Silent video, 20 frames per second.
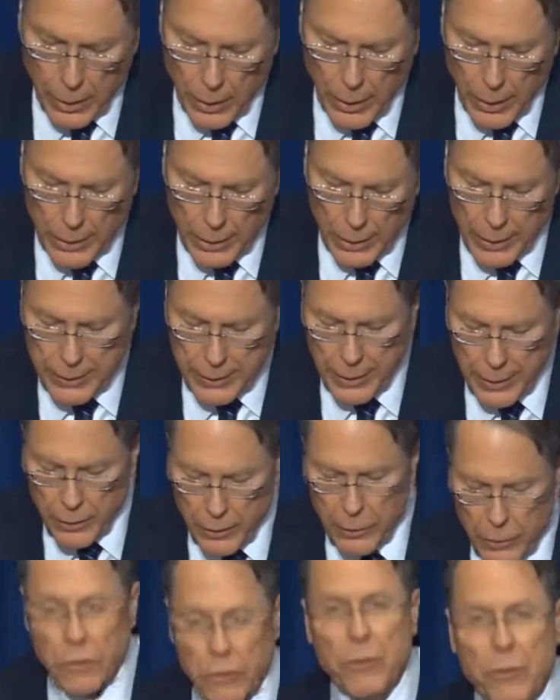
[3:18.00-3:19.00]
I'd like to
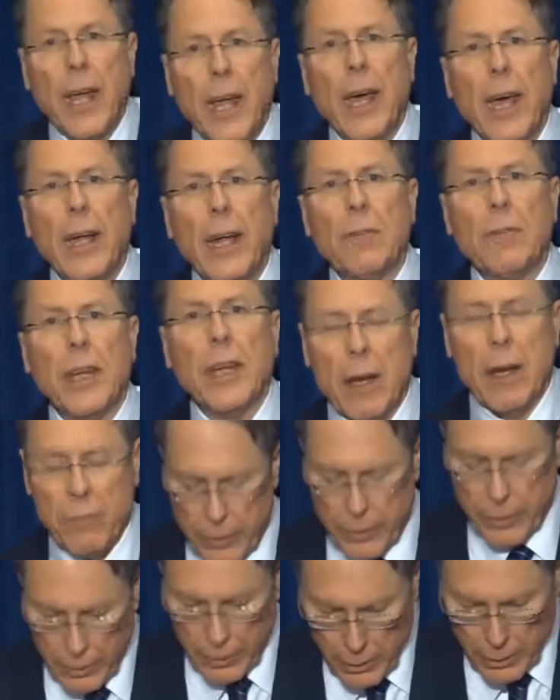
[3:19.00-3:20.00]
introduce the head of the
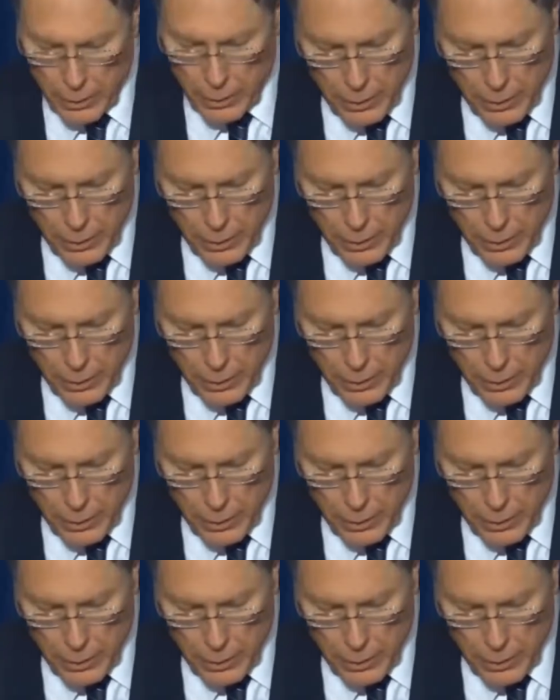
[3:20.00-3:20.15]
effort,